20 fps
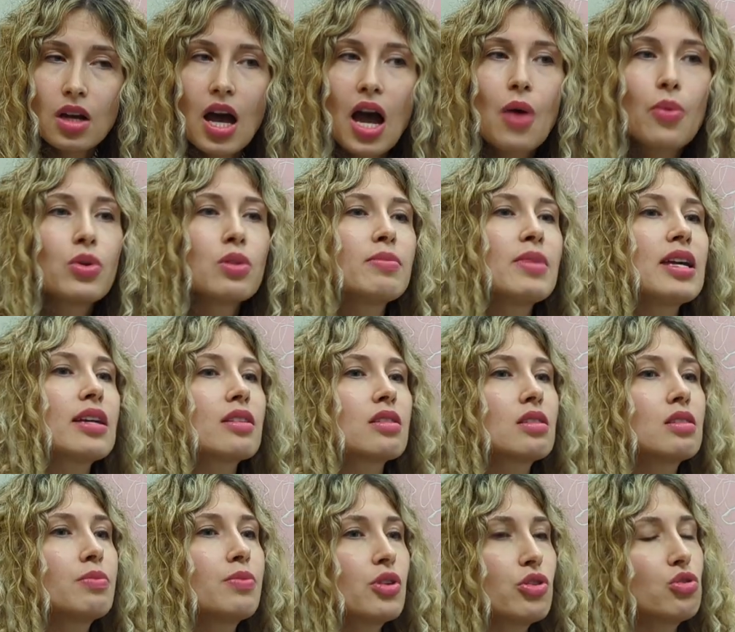I will make a
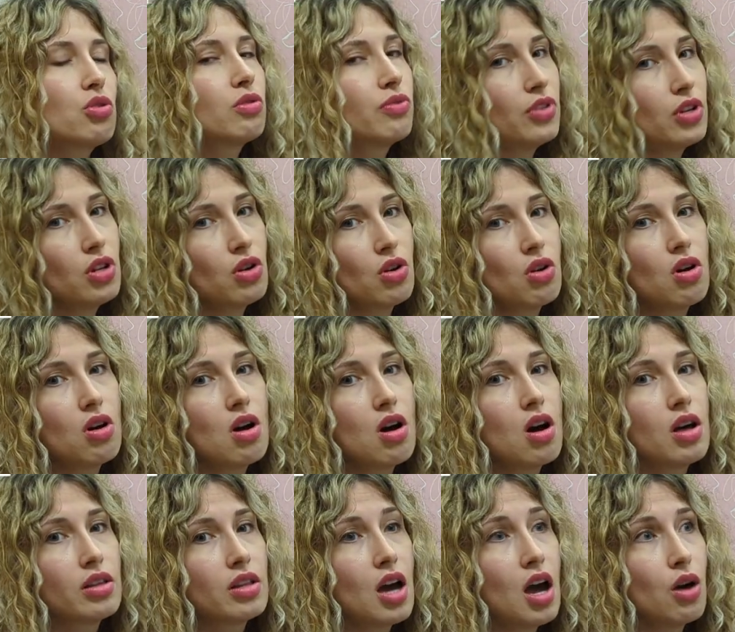special video
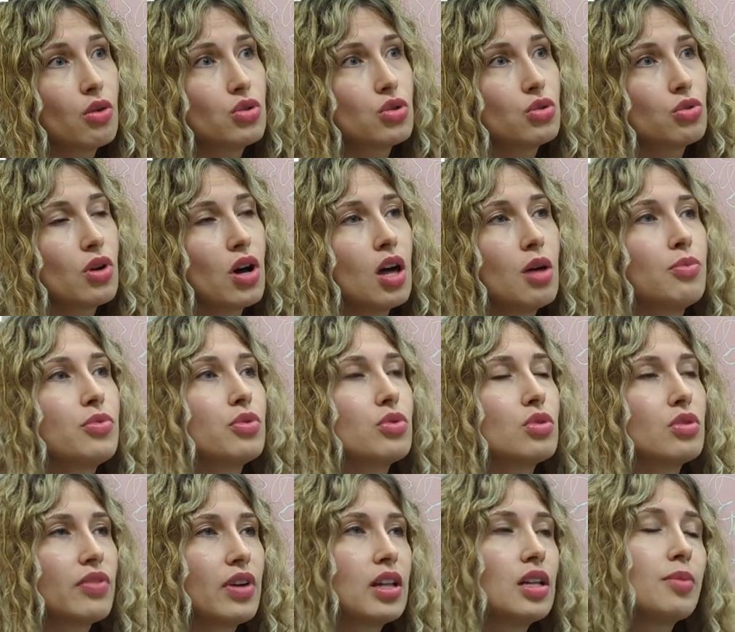on how to help you
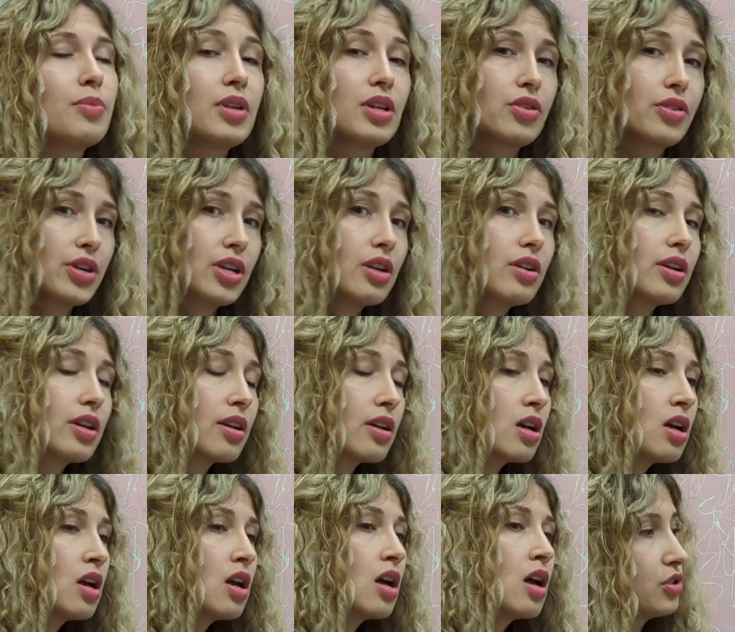develop inner hearing,
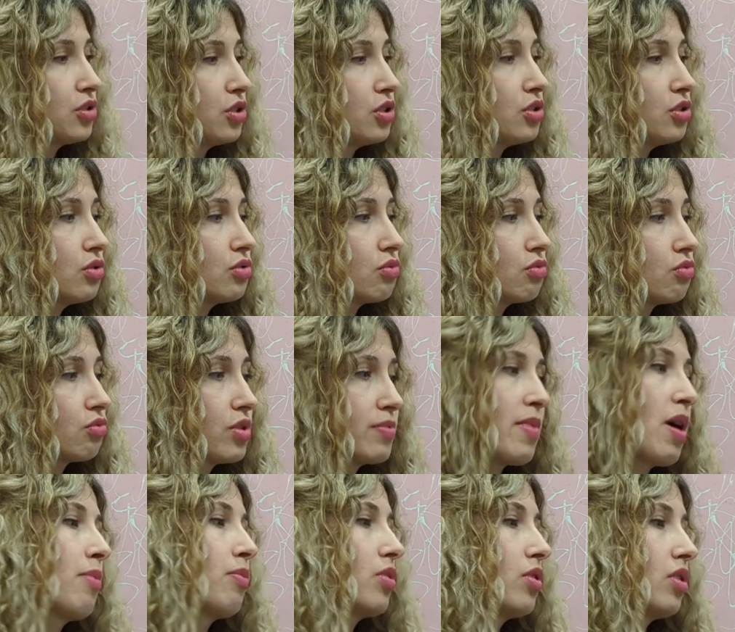but just
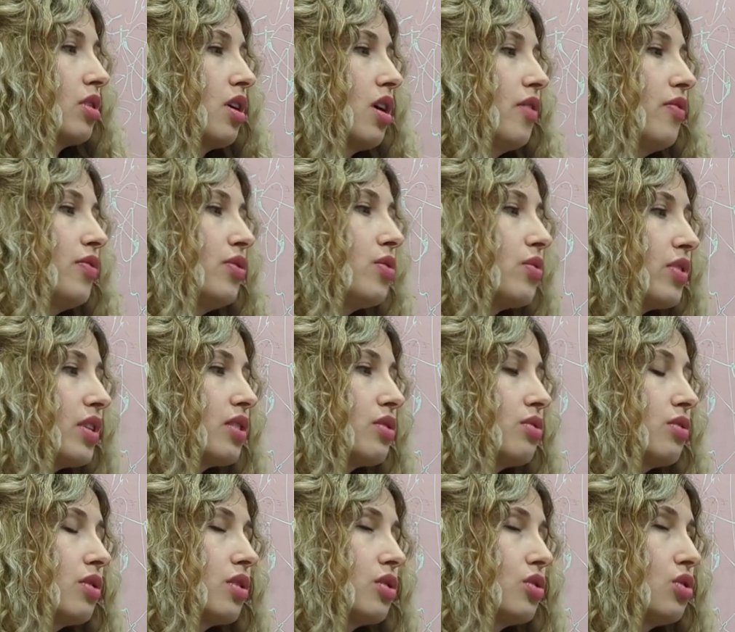remember, a few things
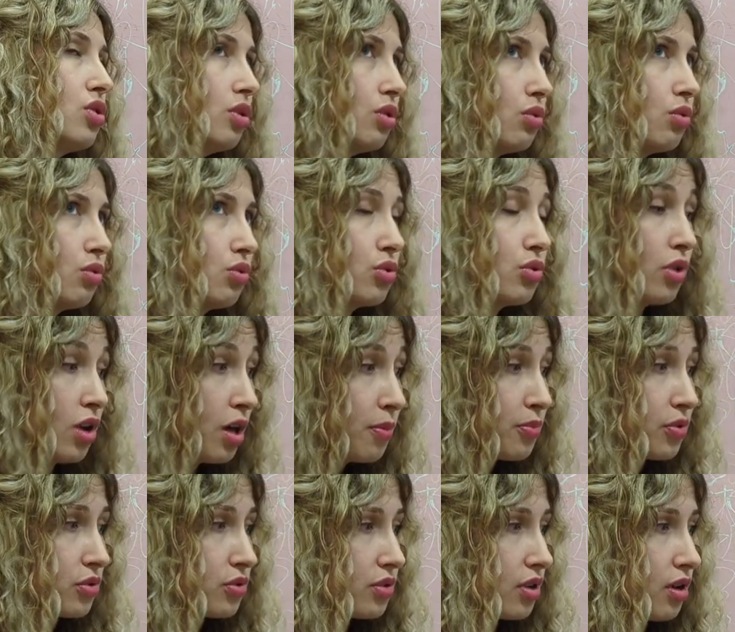you can do to
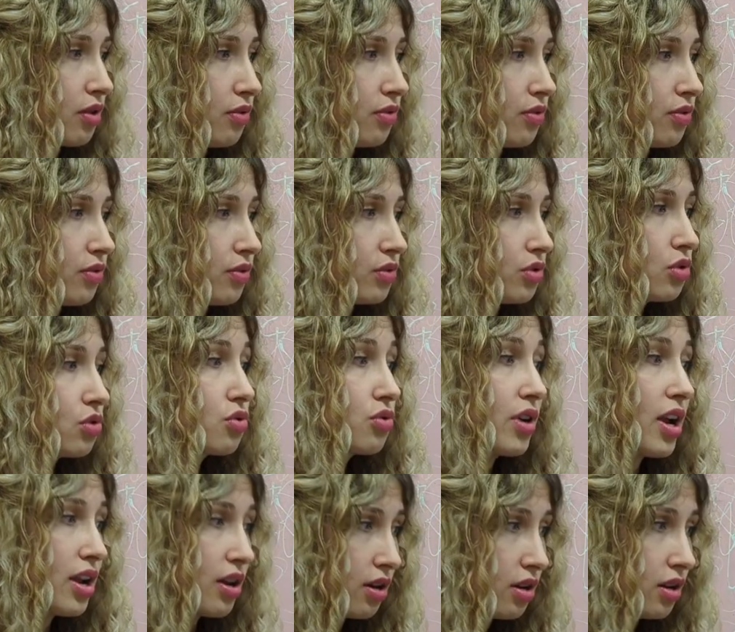help yourself to
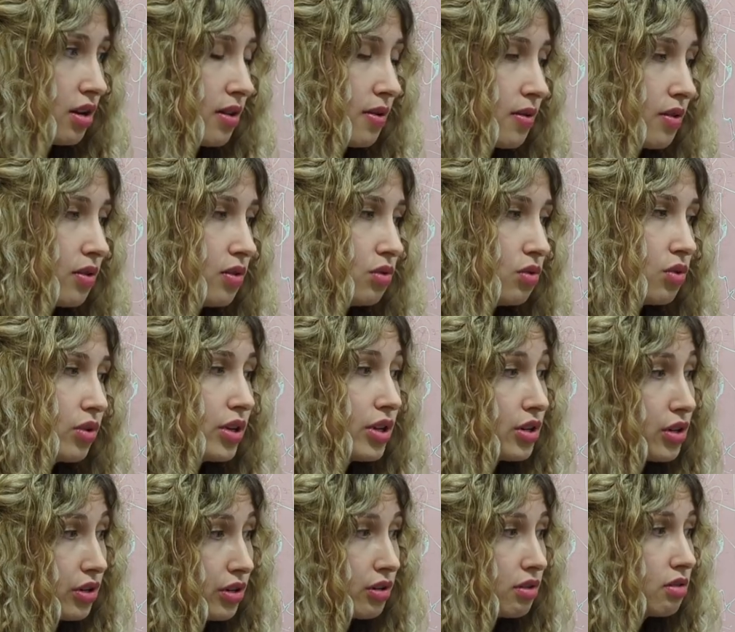train your
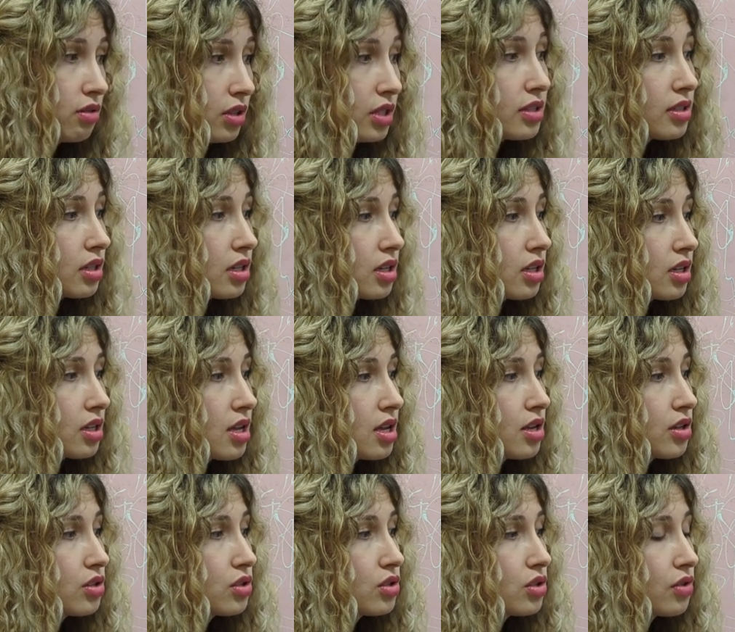inner listening
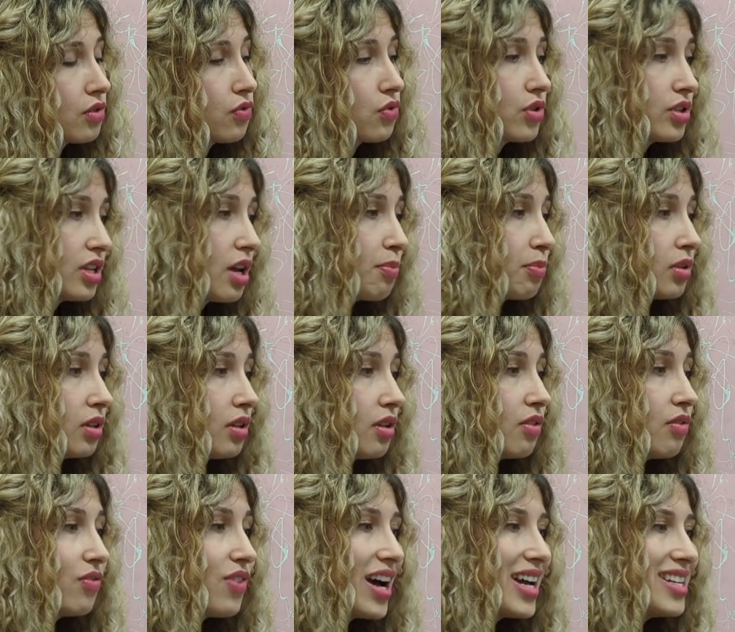is, for example,
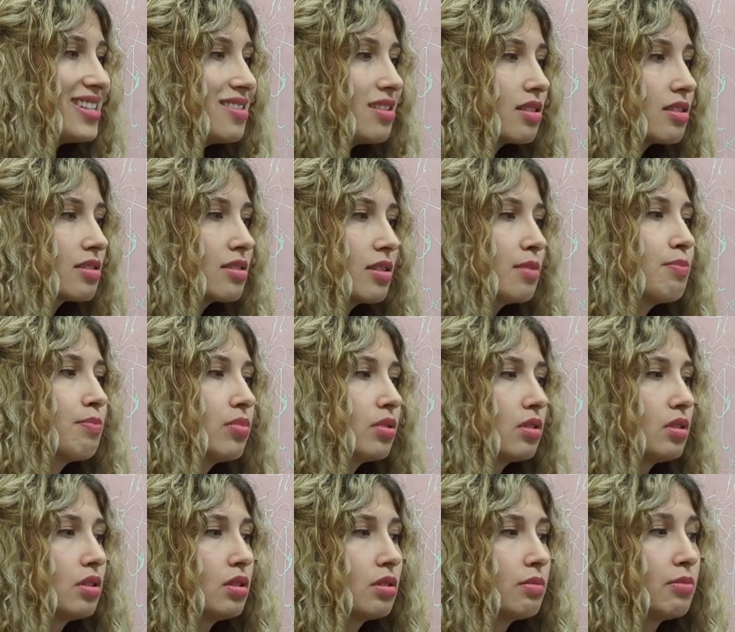finding
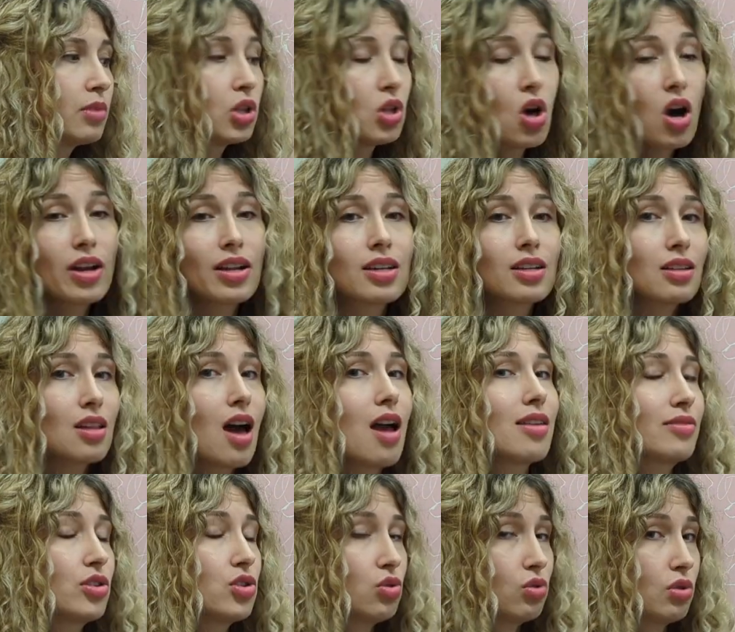simple melodic
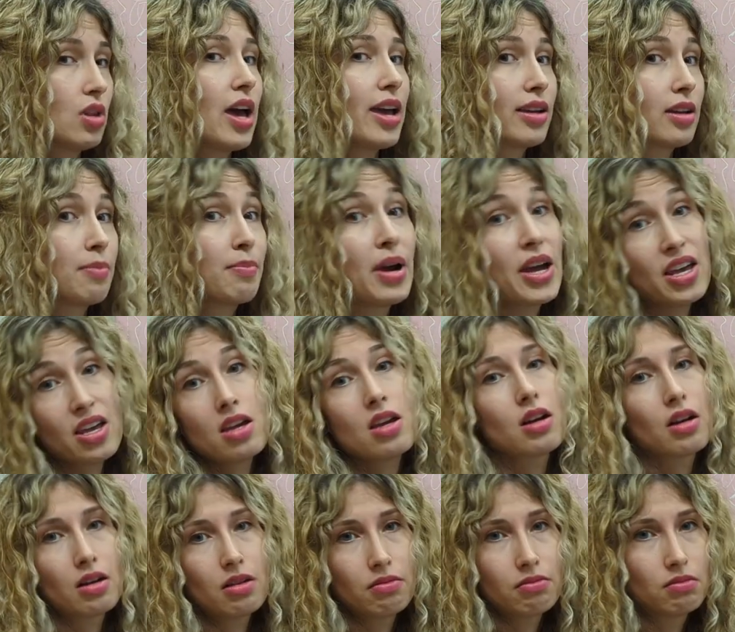lines that you like by
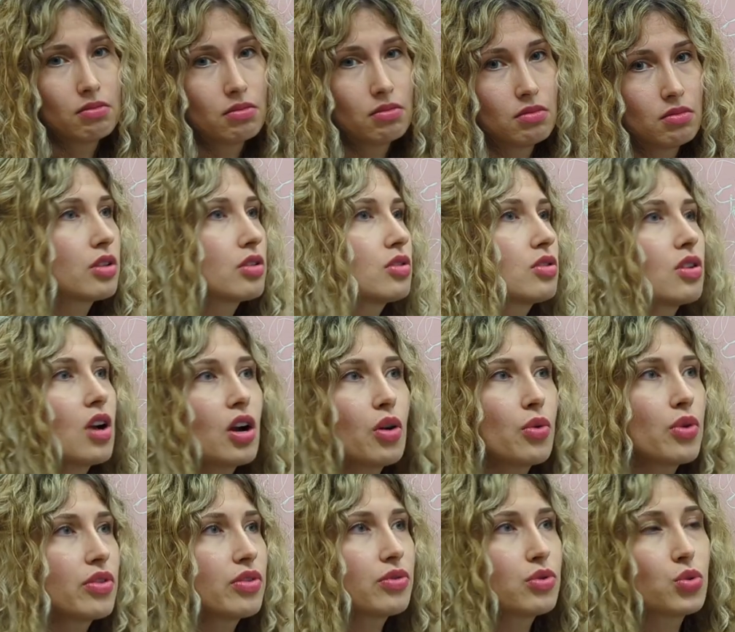ear. You can
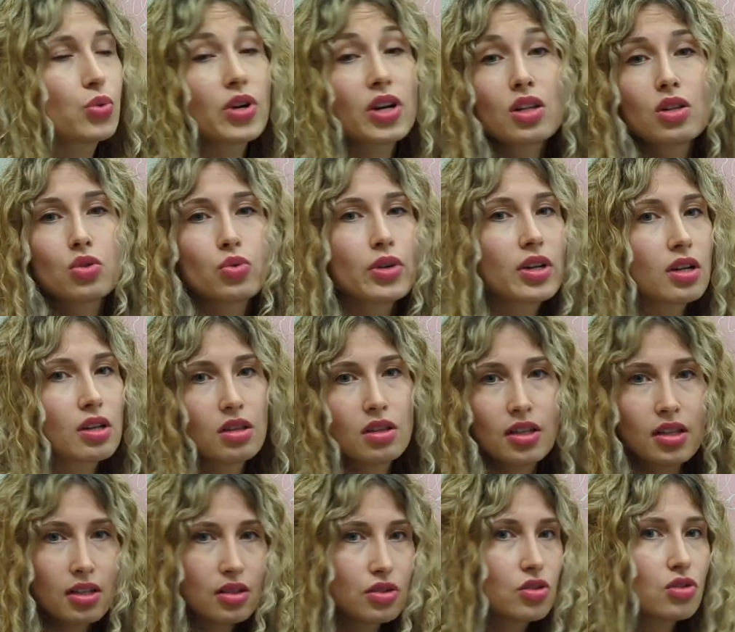start with Twinkle Twinkle
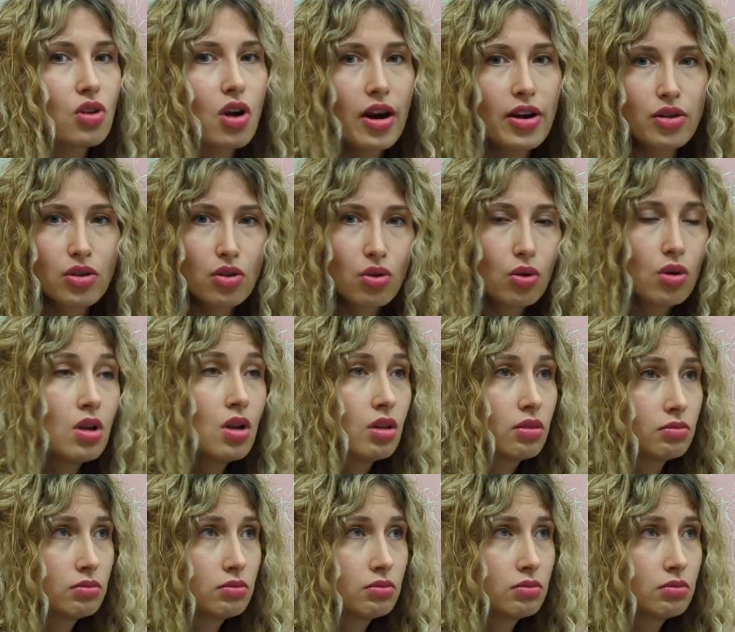Little Star, I don't know.